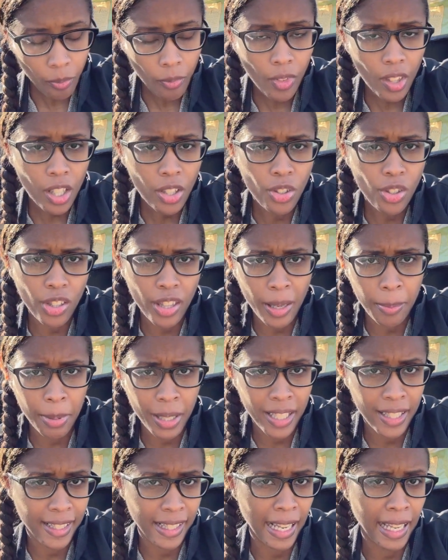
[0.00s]
So that
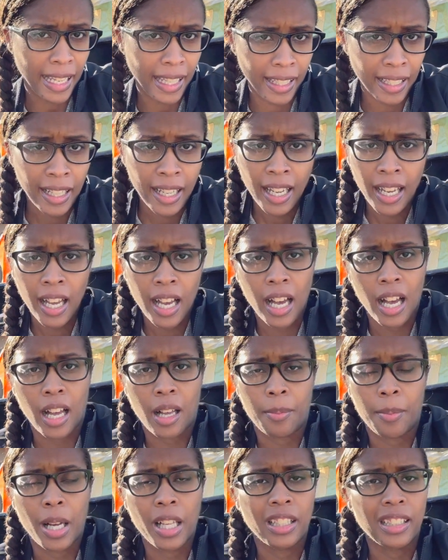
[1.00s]
being said,
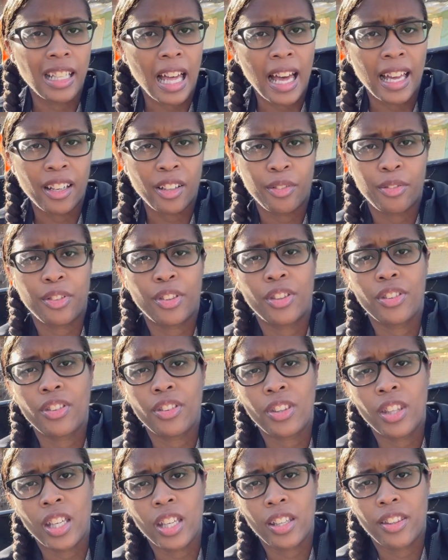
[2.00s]
a lot of
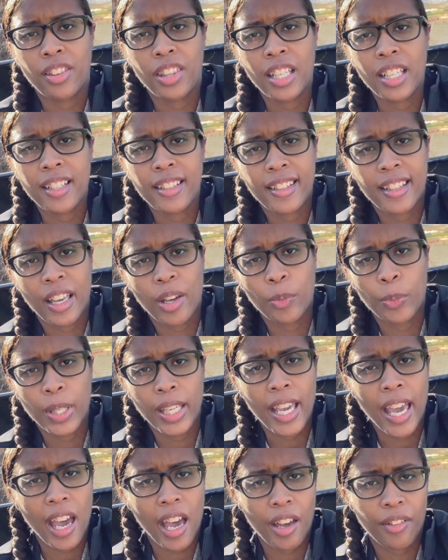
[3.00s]
the things that we
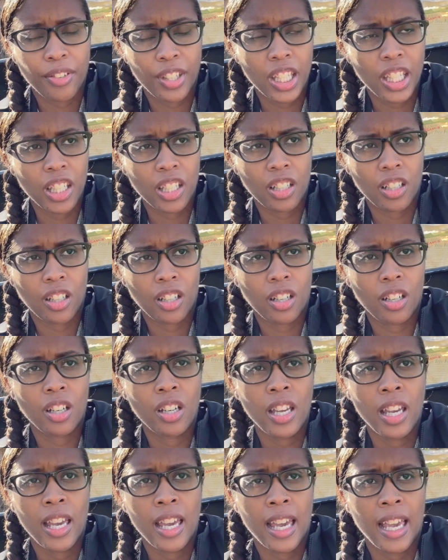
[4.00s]
have here
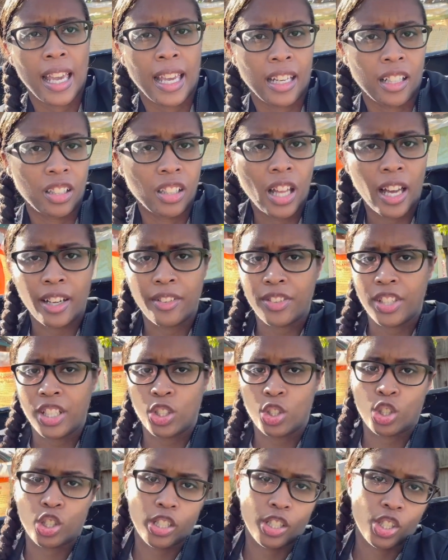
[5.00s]
and a lot of the
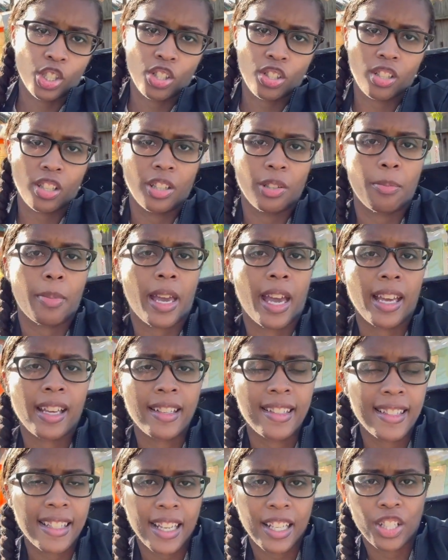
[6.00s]
instructions on the bag
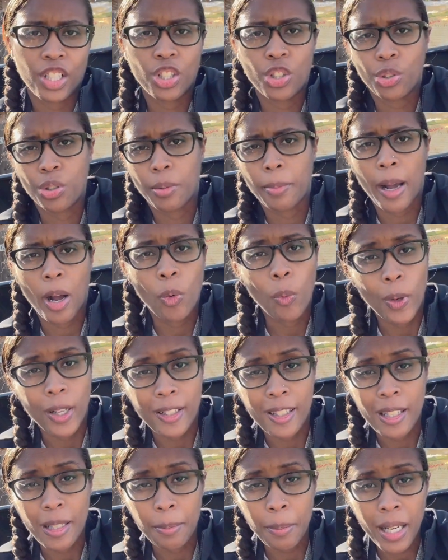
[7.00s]
say to do it about
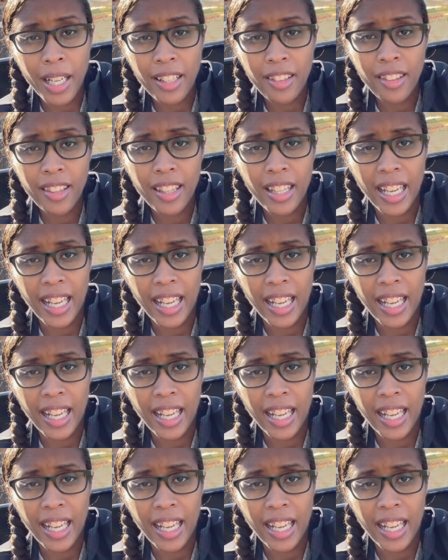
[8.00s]
once a month.